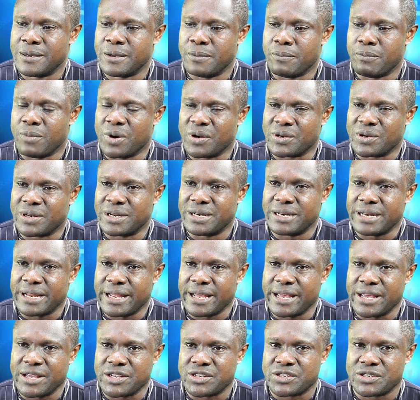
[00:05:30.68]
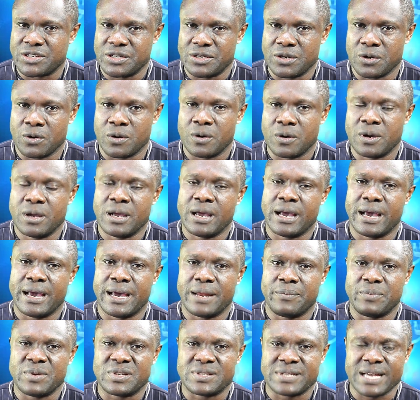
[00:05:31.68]
modern age,
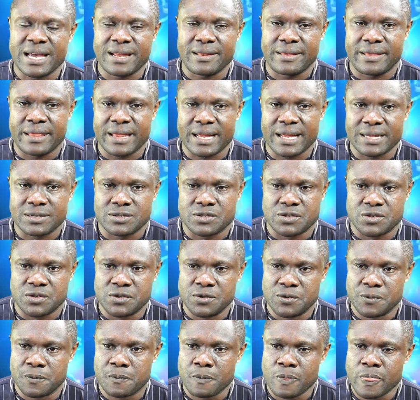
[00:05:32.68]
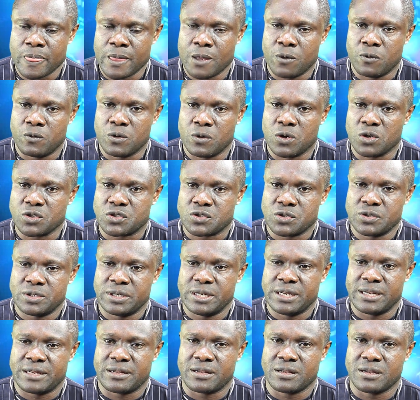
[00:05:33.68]
And besides that too, we also
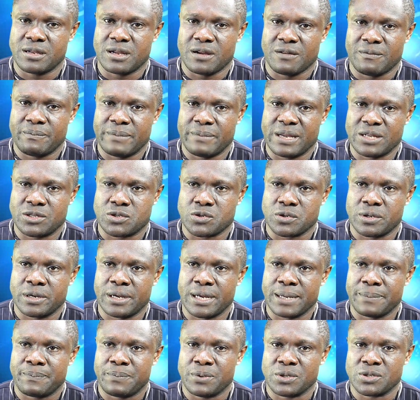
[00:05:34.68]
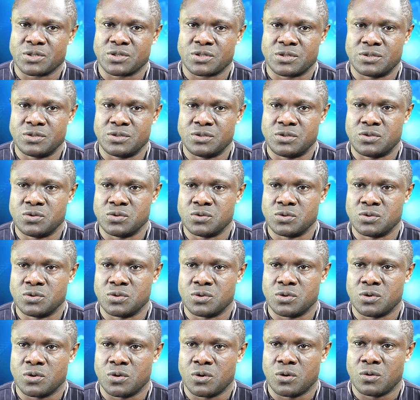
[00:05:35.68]
need government to help us
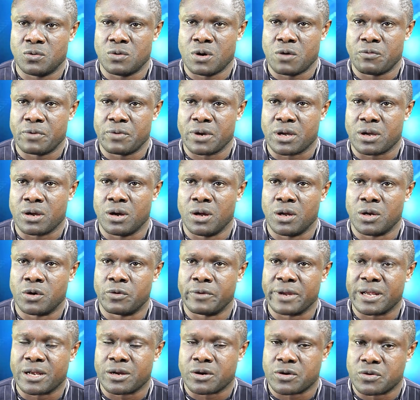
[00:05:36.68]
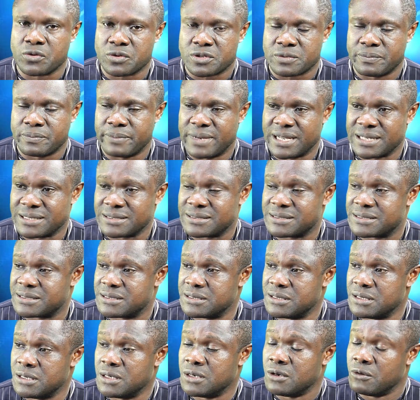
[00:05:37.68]
do what we call recruitment.
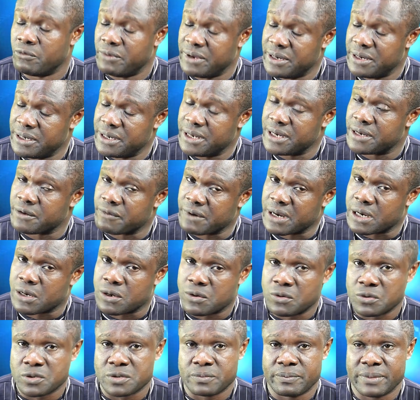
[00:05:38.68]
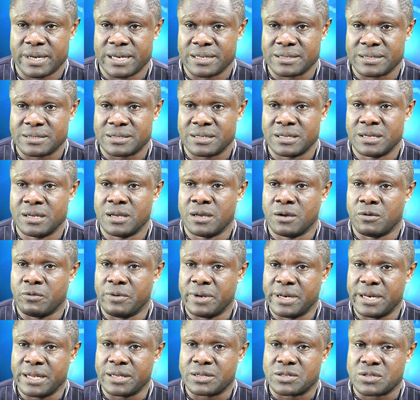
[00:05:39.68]
We need recruitment.
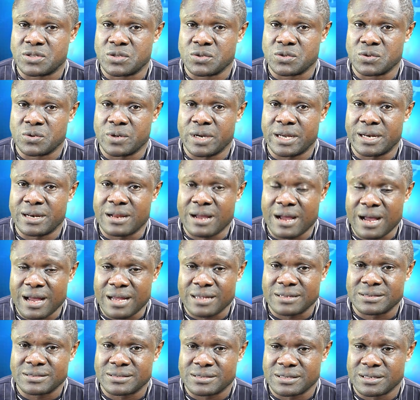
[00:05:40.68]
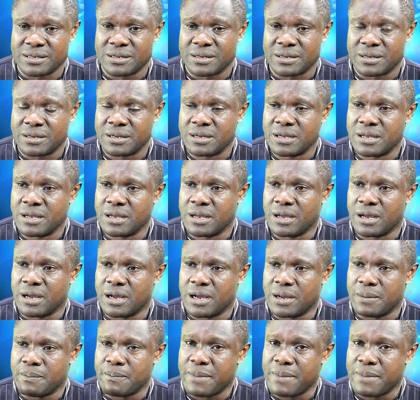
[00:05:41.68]
We need to enhance our